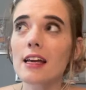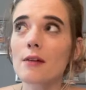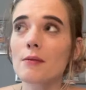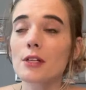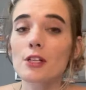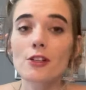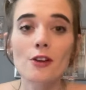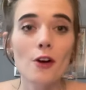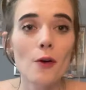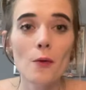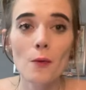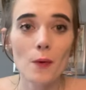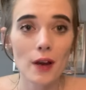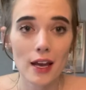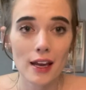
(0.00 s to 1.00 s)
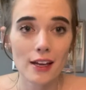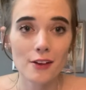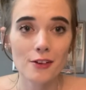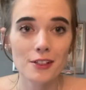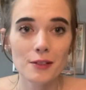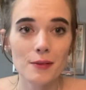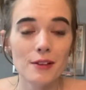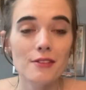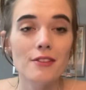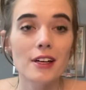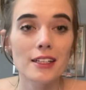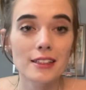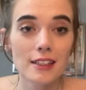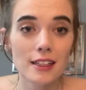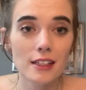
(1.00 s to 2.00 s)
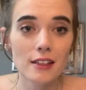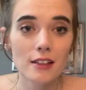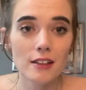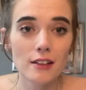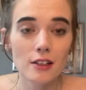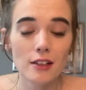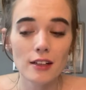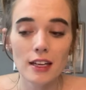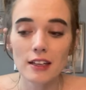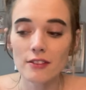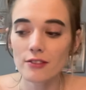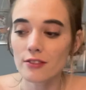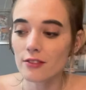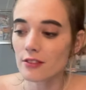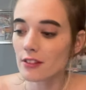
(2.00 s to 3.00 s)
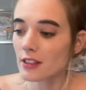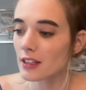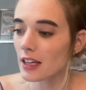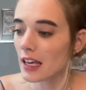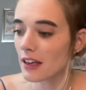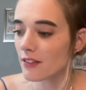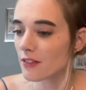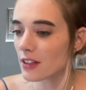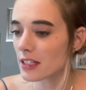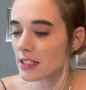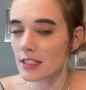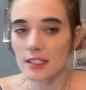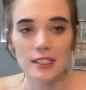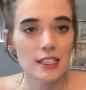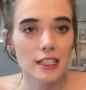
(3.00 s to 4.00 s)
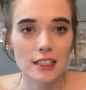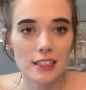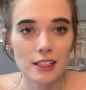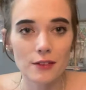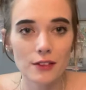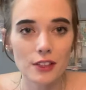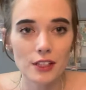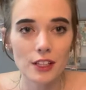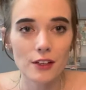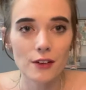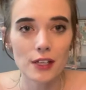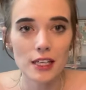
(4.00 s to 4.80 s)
am in no way going to be offended if if this doesn't click with you.